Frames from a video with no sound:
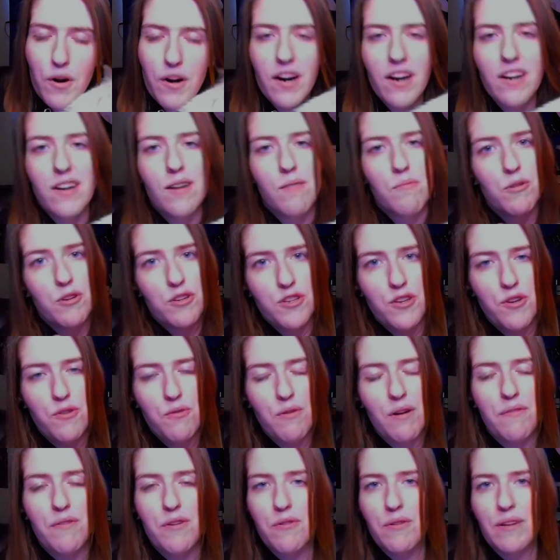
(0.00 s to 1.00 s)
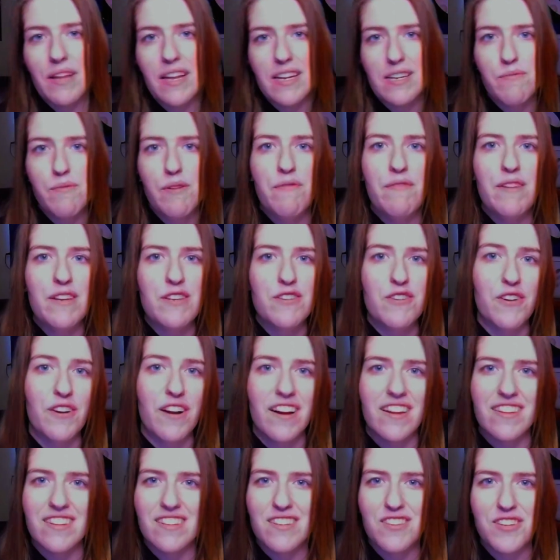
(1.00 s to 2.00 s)
Number two, if you would like to be featured on
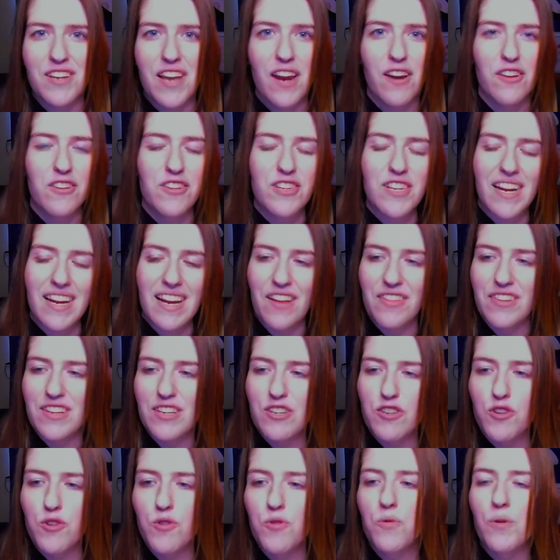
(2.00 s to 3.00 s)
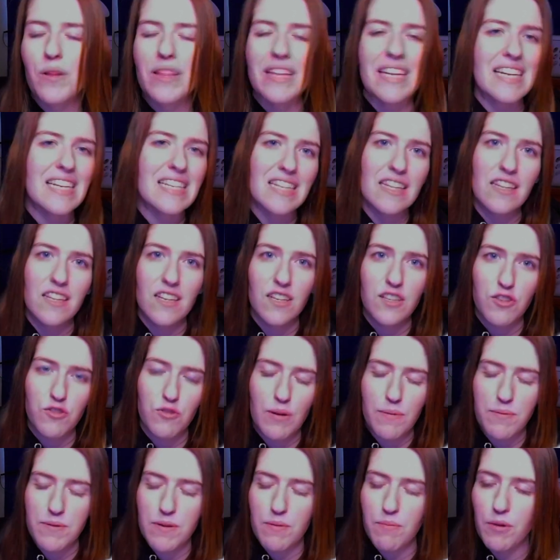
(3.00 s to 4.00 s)
this channel, check out the two links in the
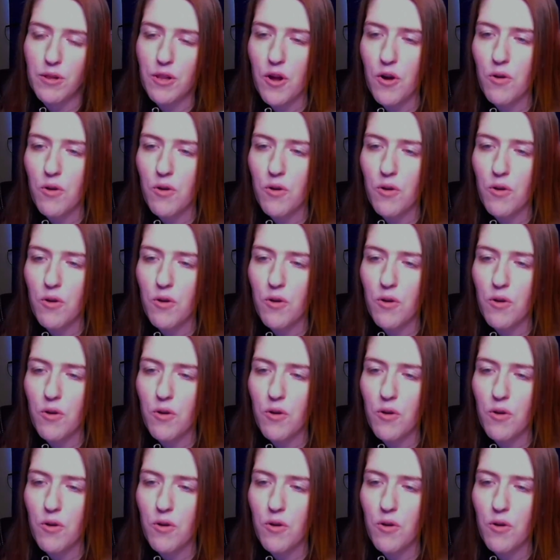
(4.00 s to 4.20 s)
description below.